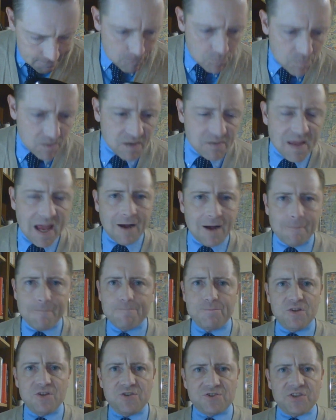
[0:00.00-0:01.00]
Now,
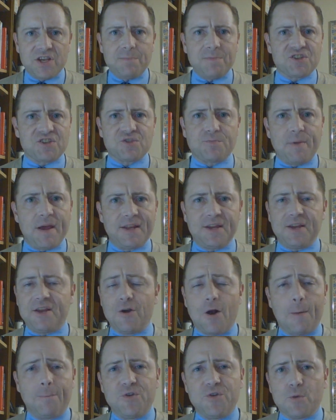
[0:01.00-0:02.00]
you see me spinning here.
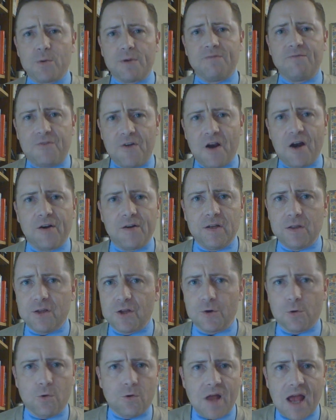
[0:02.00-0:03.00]
I'm doing very
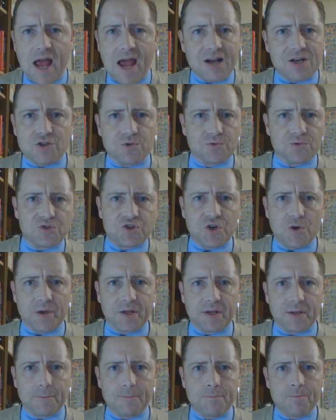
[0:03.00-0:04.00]
little actual chewing.
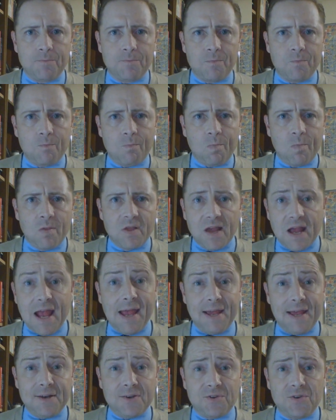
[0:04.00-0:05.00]

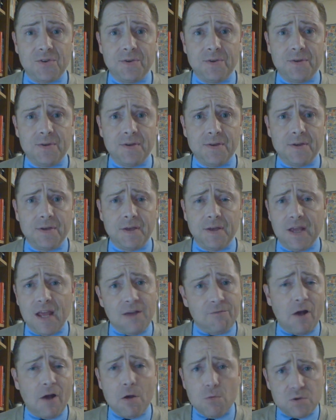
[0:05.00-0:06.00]
And if
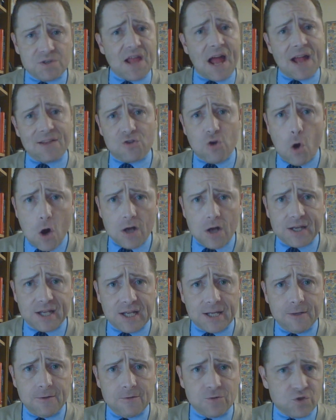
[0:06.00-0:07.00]
I was not
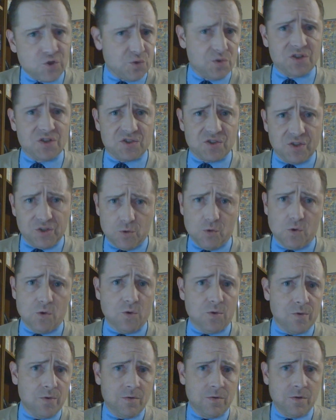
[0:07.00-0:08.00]
talking to this little
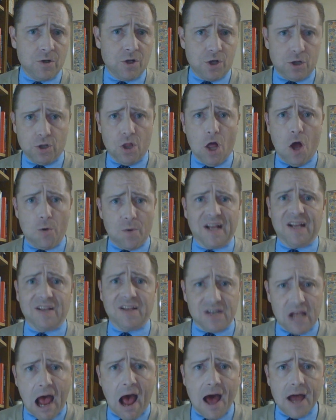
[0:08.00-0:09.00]
glowing
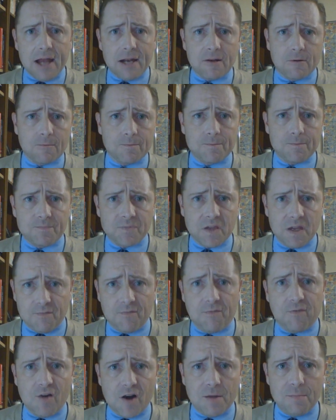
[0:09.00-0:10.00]
dot in
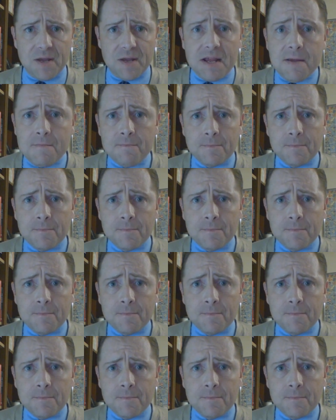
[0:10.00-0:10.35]
front of me,